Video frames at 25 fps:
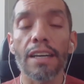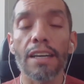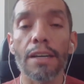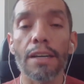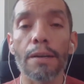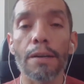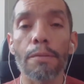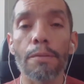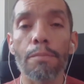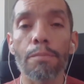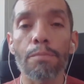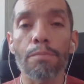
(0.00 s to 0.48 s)

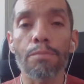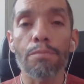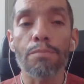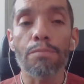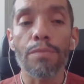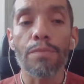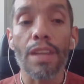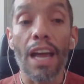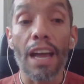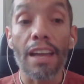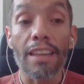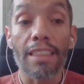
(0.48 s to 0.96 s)

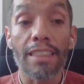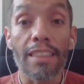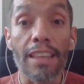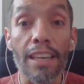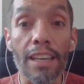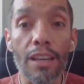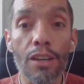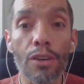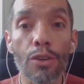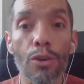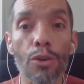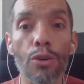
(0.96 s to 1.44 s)
I
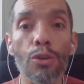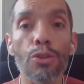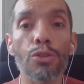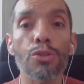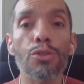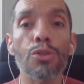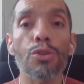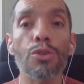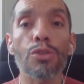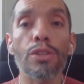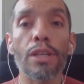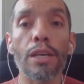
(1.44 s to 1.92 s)
think
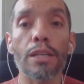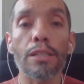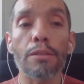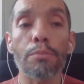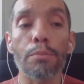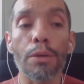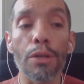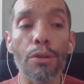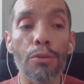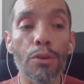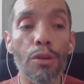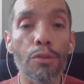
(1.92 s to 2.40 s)
also
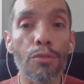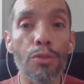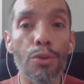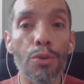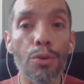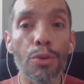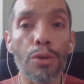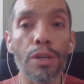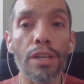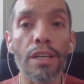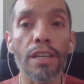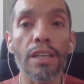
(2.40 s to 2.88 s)
that peer
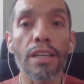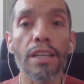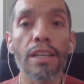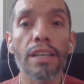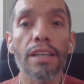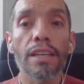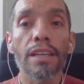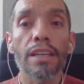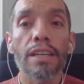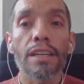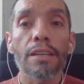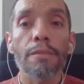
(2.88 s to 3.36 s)

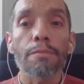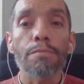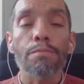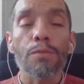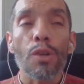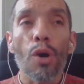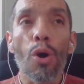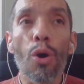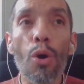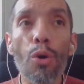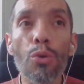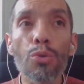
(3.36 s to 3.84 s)
reviewing
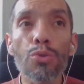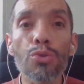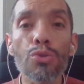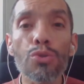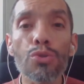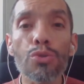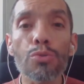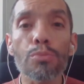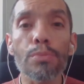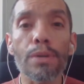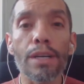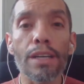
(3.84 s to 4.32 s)

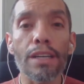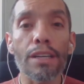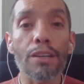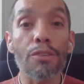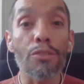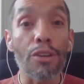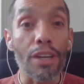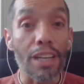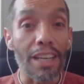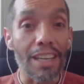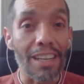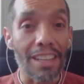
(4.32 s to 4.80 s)
hones my
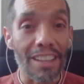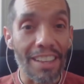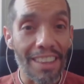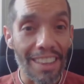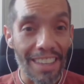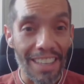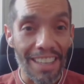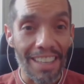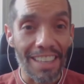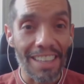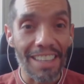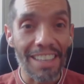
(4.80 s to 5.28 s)
critical
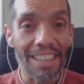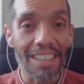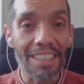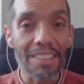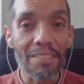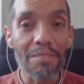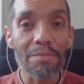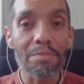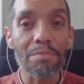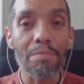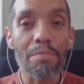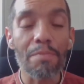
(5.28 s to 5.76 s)

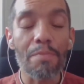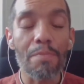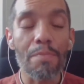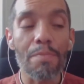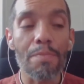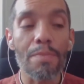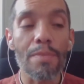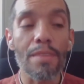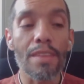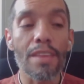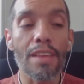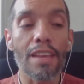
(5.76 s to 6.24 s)
thinking.
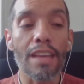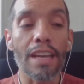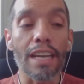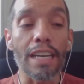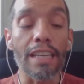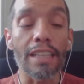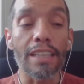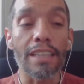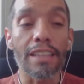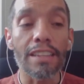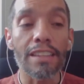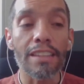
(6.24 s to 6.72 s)

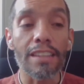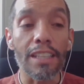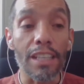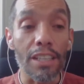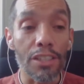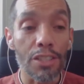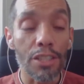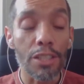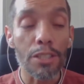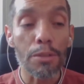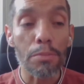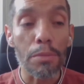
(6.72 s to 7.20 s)
It
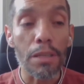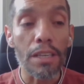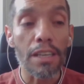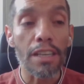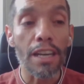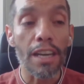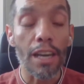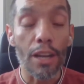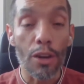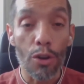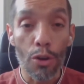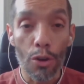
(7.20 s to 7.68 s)
teaches
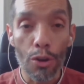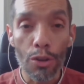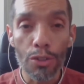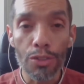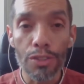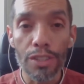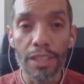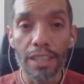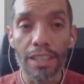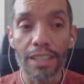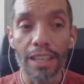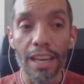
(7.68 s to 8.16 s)
me a
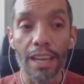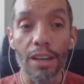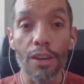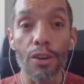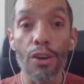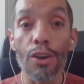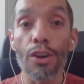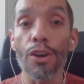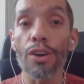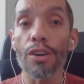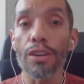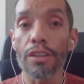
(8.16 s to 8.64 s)
lot, and I
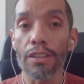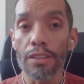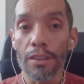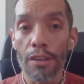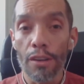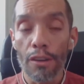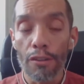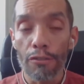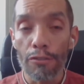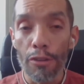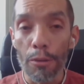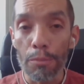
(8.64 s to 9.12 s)

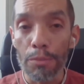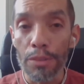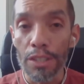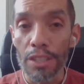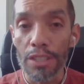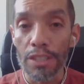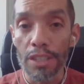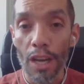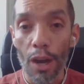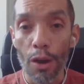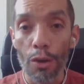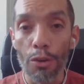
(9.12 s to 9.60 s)
learn from
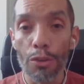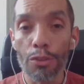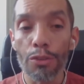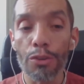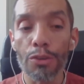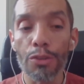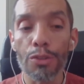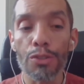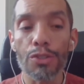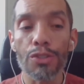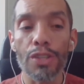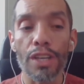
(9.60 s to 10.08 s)
these
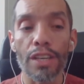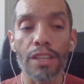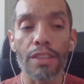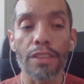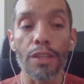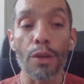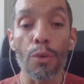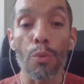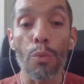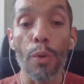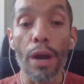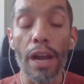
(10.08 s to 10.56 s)
authors
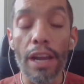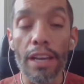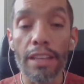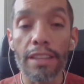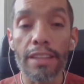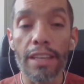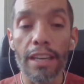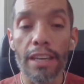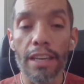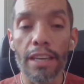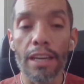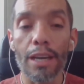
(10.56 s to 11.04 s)
and the
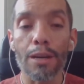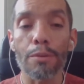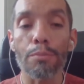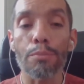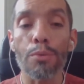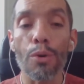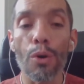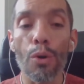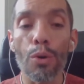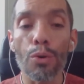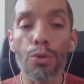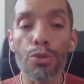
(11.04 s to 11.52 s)
way they
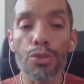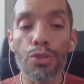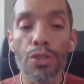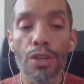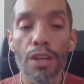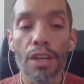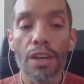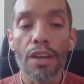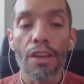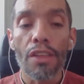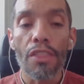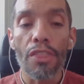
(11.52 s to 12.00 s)

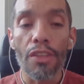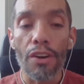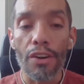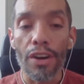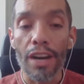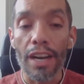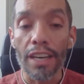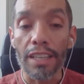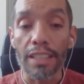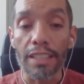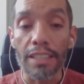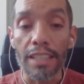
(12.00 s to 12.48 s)
approach
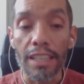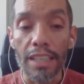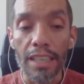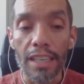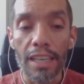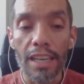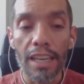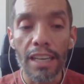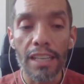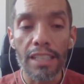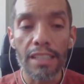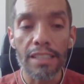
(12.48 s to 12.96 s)
their
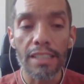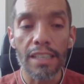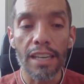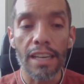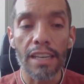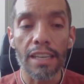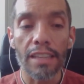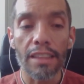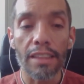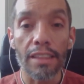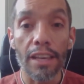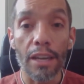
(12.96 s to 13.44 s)
ideas
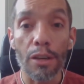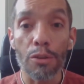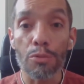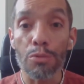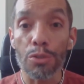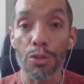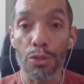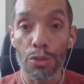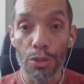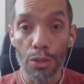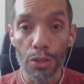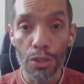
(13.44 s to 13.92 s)
and their
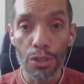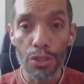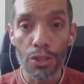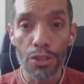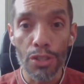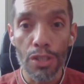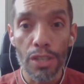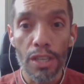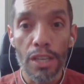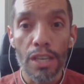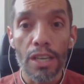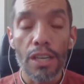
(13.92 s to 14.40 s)

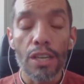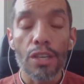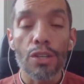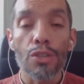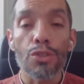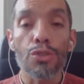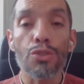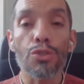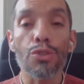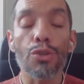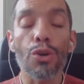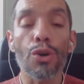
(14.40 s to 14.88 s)
research.
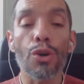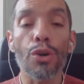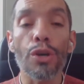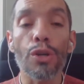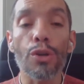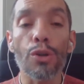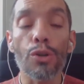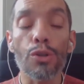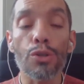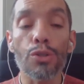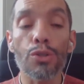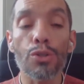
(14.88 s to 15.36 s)
So
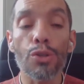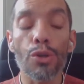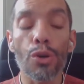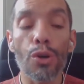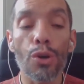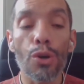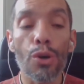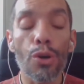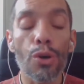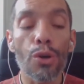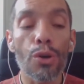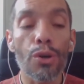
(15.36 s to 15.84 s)
it
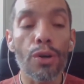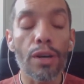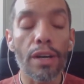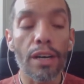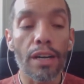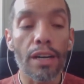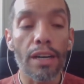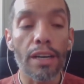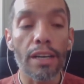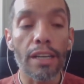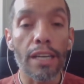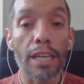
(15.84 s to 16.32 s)
also
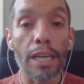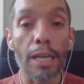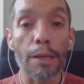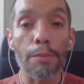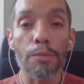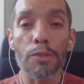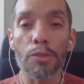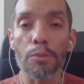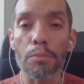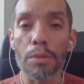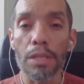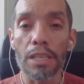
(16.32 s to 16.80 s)

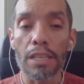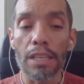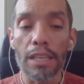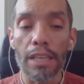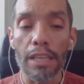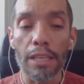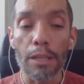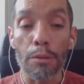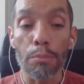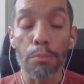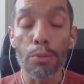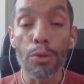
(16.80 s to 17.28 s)
gives
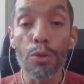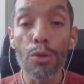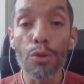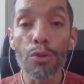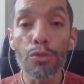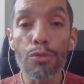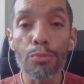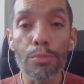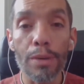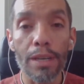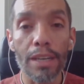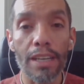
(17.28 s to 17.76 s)
me and
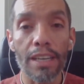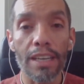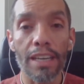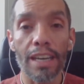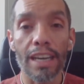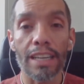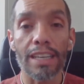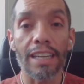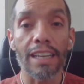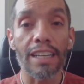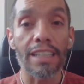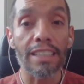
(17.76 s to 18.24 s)
improves
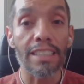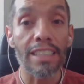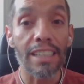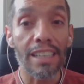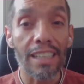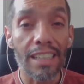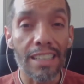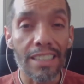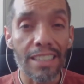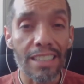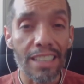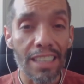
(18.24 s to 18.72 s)
my
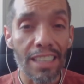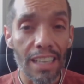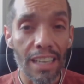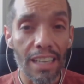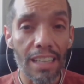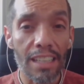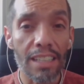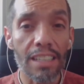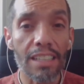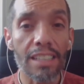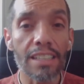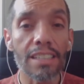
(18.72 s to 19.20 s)
analytical
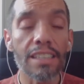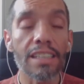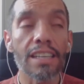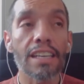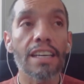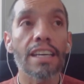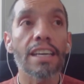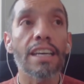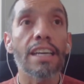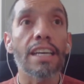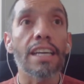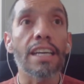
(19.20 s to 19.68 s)
skills.
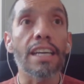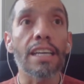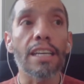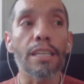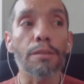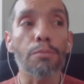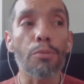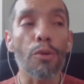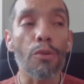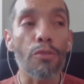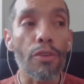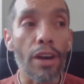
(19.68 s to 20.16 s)

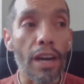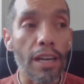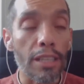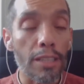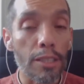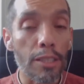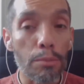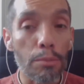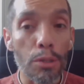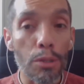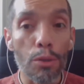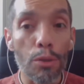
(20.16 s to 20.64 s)
It
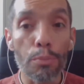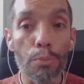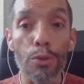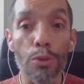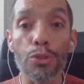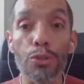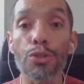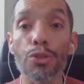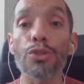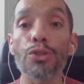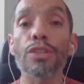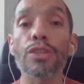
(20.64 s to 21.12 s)
provides me
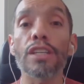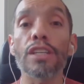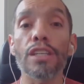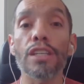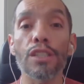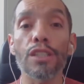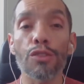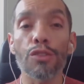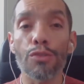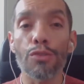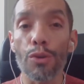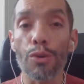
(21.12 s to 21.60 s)

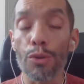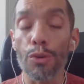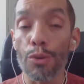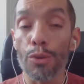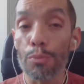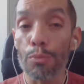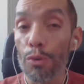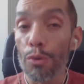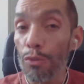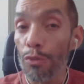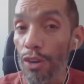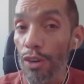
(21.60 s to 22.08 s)
opportunities
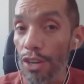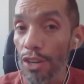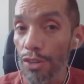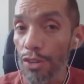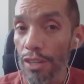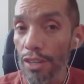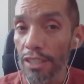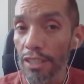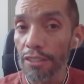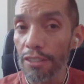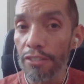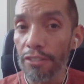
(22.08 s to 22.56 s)
for
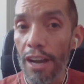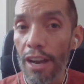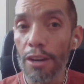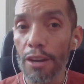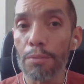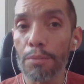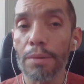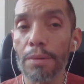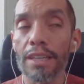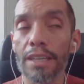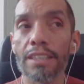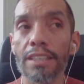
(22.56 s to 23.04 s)
professional
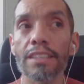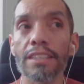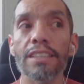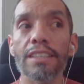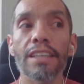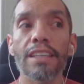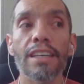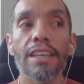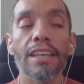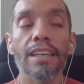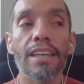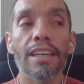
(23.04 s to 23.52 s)

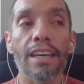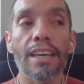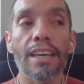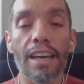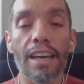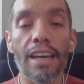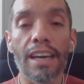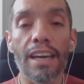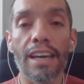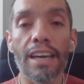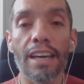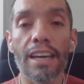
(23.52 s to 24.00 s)
development,
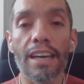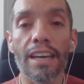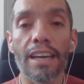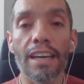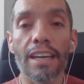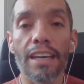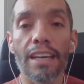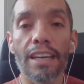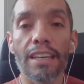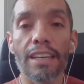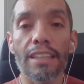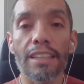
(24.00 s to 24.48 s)

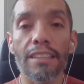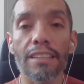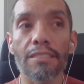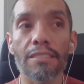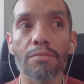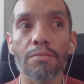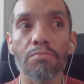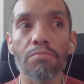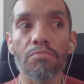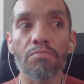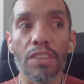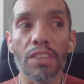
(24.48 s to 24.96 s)

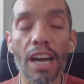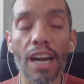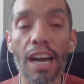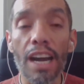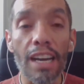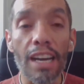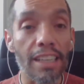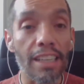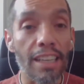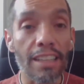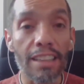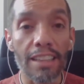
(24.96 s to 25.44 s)
and
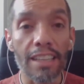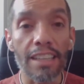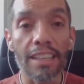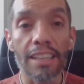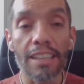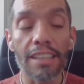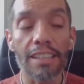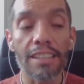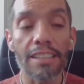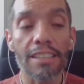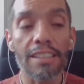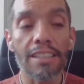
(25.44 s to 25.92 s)
yeah, and I
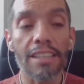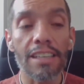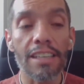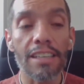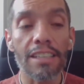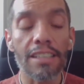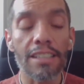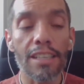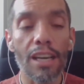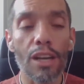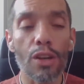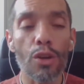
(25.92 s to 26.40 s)
think it's
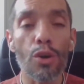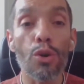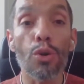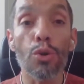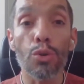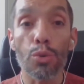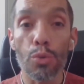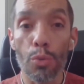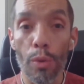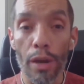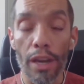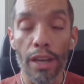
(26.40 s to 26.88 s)
a
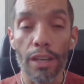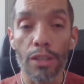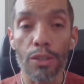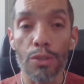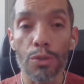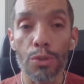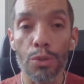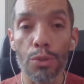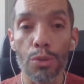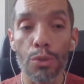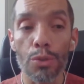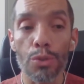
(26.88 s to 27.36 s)
good way
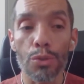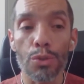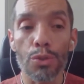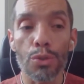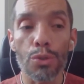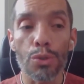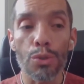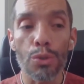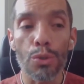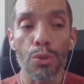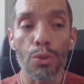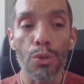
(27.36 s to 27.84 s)
to
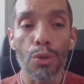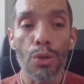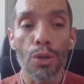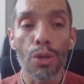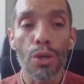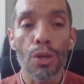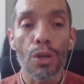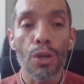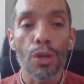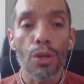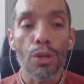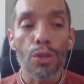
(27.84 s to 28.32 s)

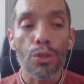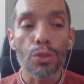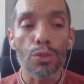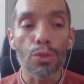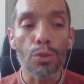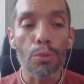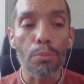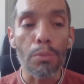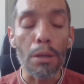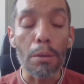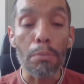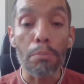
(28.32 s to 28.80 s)

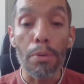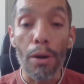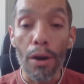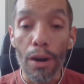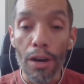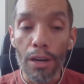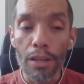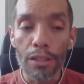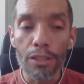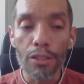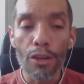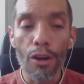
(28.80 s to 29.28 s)
be
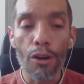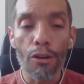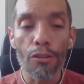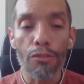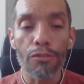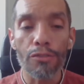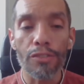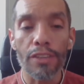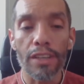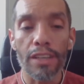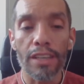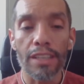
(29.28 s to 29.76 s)
part
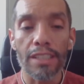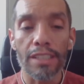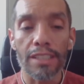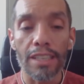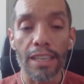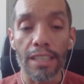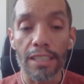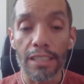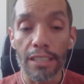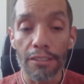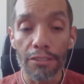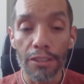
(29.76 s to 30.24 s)
of the
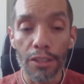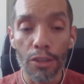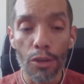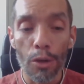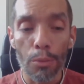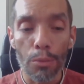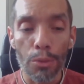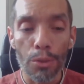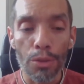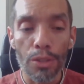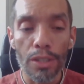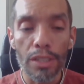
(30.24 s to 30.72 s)
scientific
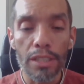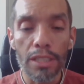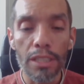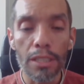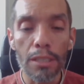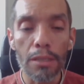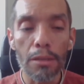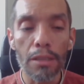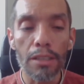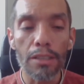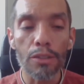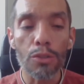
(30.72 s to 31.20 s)

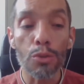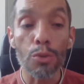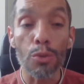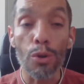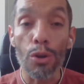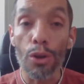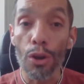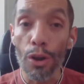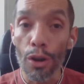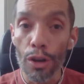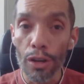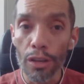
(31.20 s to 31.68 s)
community, to
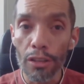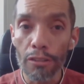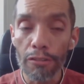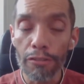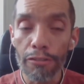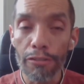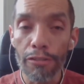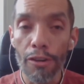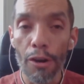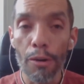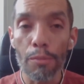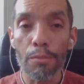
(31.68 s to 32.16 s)

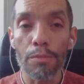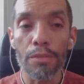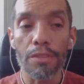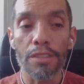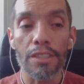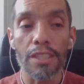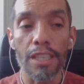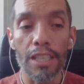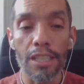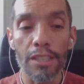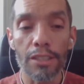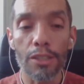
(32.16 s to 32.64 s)
learn
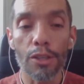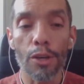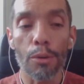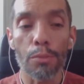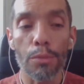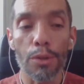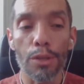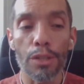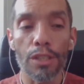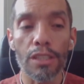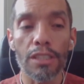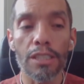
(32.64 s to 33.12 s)
from this
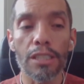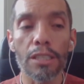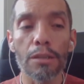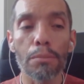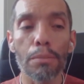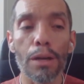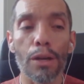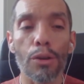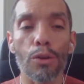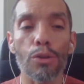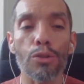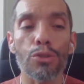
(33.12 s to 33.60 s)
community,
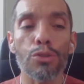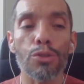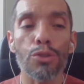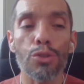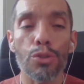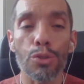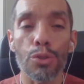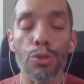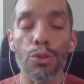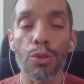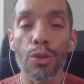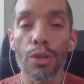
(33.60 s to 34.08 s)
but also
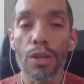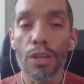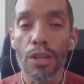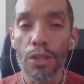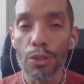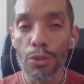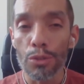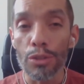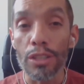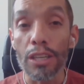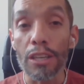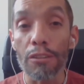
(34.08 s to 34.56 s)

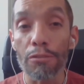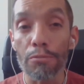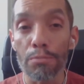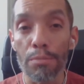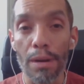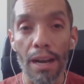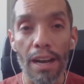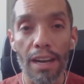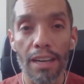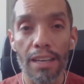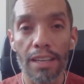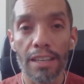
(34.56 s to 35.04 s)
to give
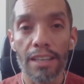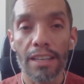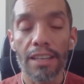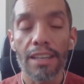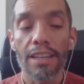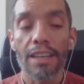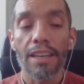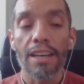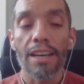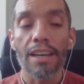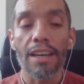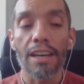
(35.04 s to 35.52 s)
back
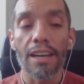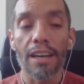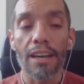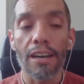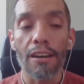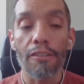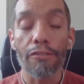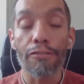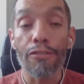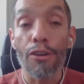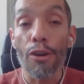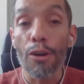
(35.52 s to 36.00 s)

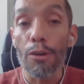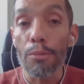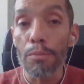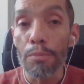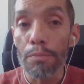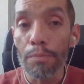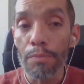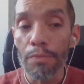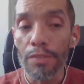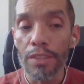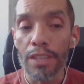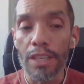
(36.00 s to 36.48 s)

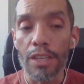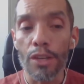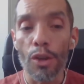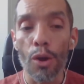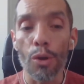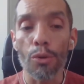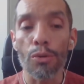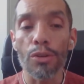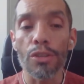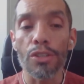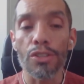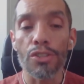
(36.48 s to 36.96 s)
from the
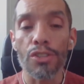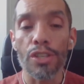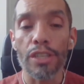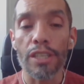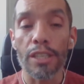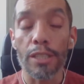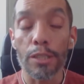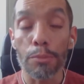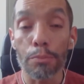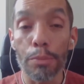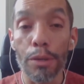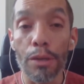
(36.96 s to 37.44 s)
knowledge
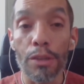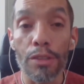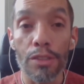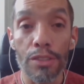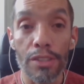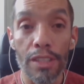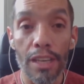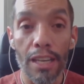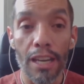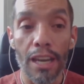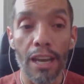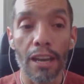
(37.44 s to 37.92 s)
and
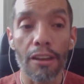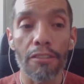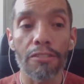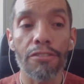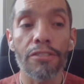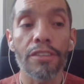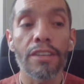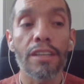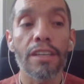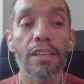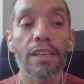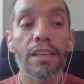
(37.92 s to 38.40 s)
experience that
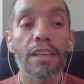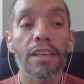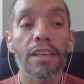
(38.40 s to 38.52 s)
I've